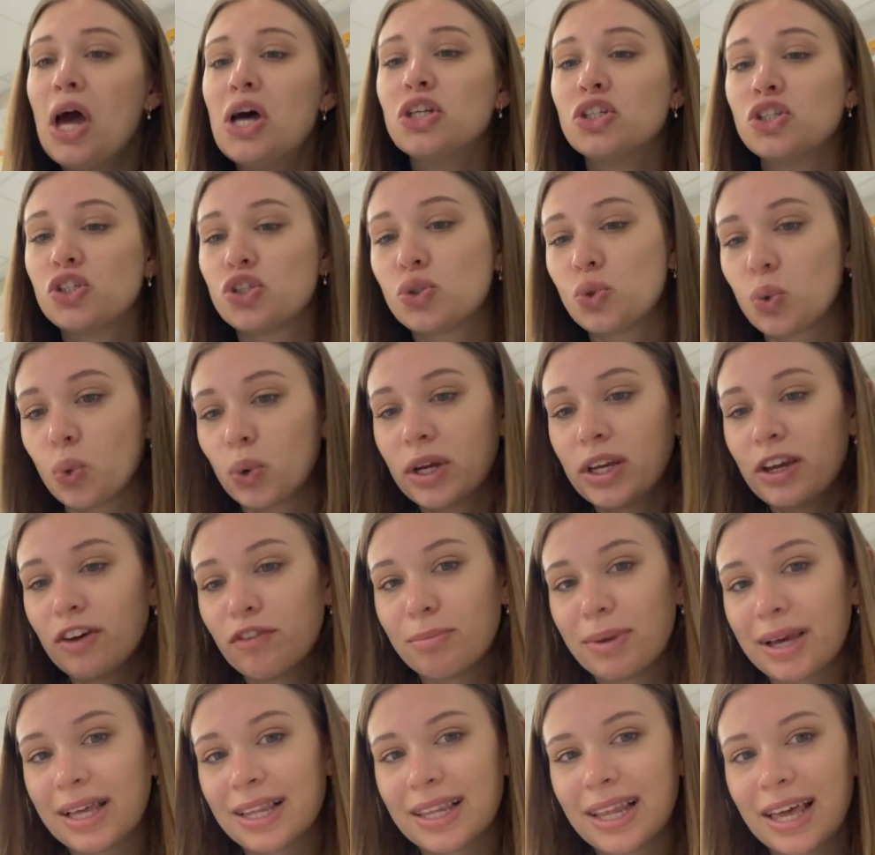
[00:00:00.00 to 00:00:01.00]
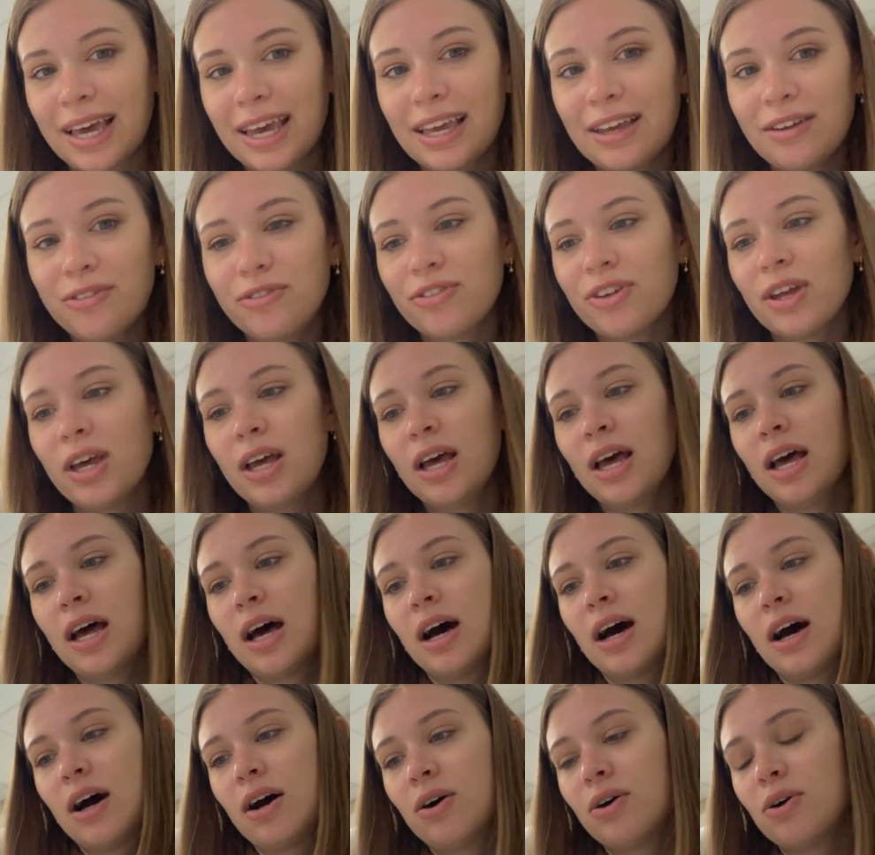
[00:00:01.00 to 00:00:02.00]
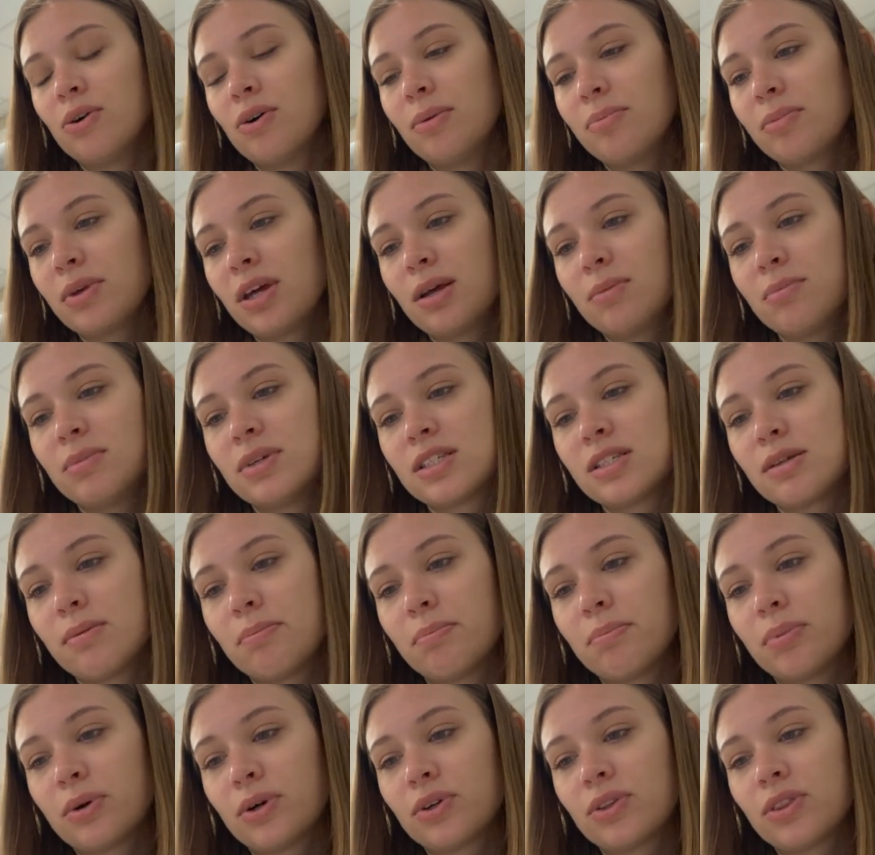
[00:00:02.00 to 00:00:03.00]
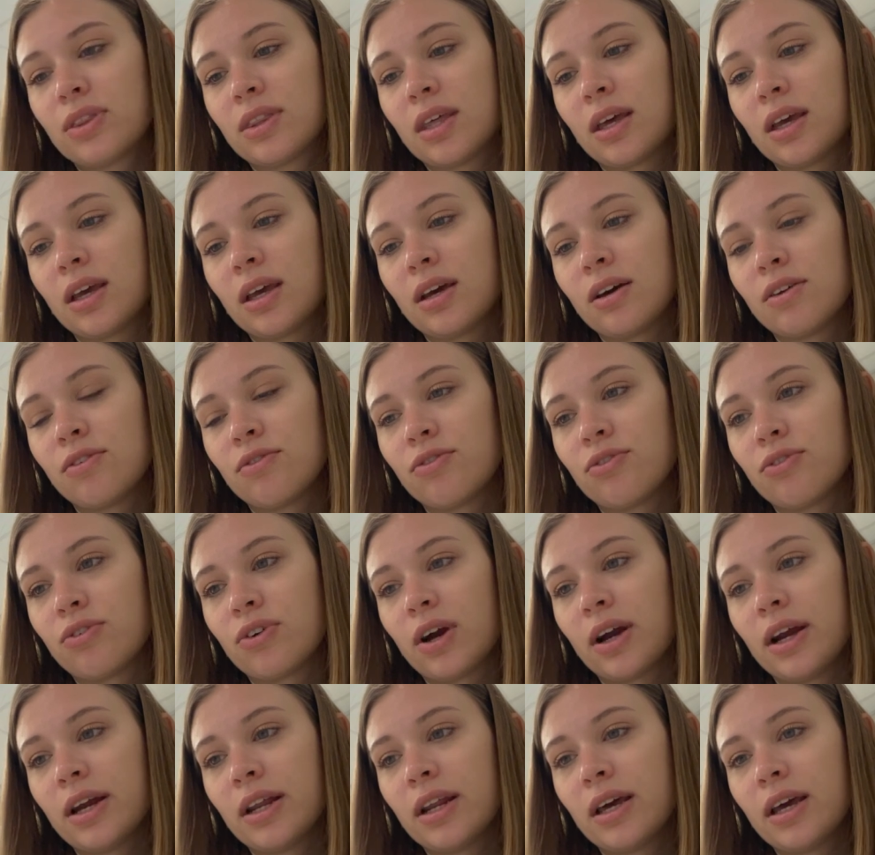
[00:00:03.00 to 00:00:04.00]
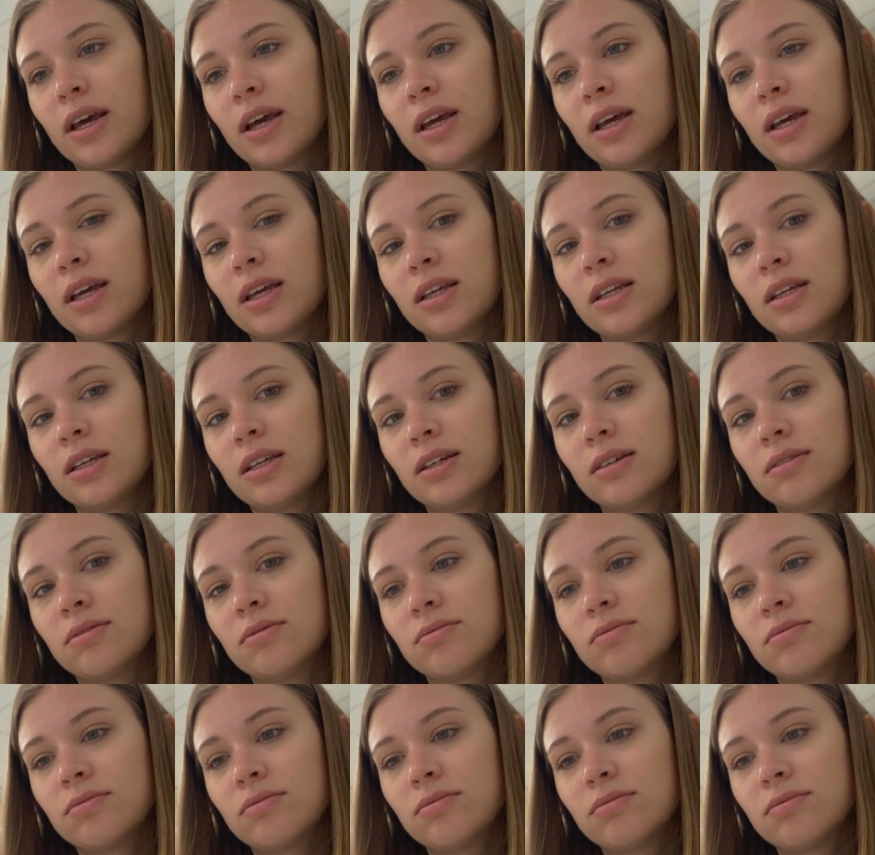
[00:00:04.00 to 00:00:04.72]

Story of my life. Oh, I'm gonna miss a birthday on Friday.